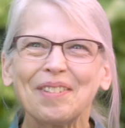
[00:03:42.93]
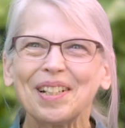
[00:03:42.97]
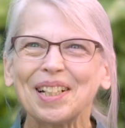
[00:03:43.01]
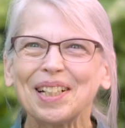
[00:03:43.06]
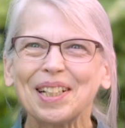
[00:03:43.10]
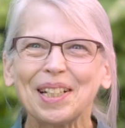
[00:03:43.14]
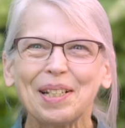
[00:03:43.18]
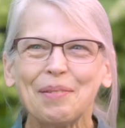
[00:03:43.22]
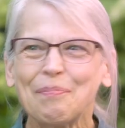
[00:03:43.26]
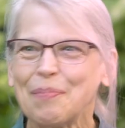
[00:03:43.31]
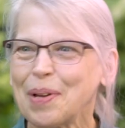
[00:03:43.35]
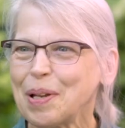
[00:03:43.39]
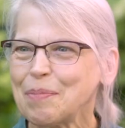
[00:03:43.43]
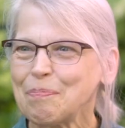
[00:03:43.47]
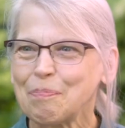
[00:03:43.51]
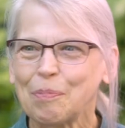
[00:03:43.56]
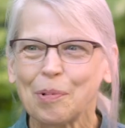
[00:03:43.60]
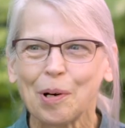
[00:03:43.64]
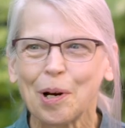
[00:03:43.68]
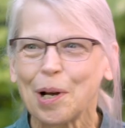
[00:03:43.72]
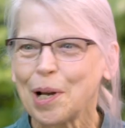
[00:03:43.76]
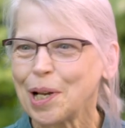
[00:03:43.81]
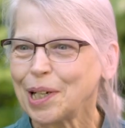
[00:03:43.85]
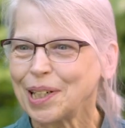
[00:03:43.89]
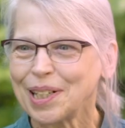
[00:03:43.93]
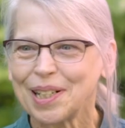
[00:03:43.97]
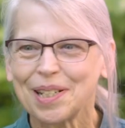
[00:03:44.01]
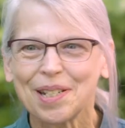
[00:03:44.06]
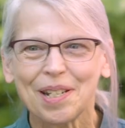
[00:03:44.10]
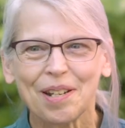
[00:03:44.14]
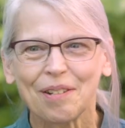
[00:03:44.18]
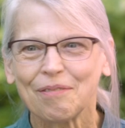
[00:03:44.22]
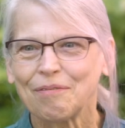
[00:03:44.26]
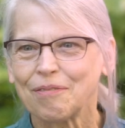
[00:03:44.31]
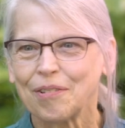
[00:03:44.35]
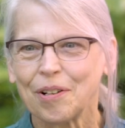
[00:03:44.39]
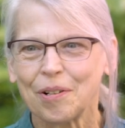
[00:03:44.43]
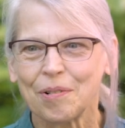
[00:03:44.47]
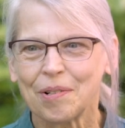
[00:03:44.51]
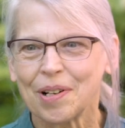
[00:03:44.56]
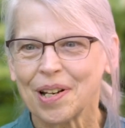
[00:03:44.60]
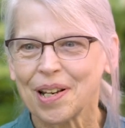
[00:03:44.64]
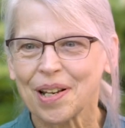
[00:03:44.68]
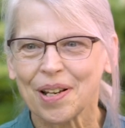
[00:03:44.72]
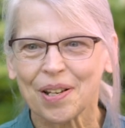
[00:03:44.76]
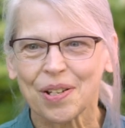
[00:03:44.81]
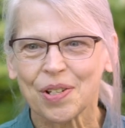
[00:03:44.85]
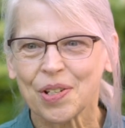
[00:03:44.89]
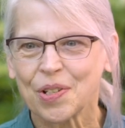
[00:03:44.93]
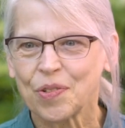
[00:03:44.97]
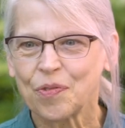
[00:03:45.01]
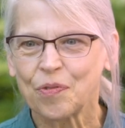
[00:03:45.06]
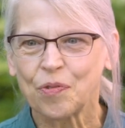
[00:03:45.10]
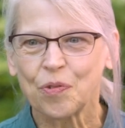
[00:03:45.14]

really been brought into focus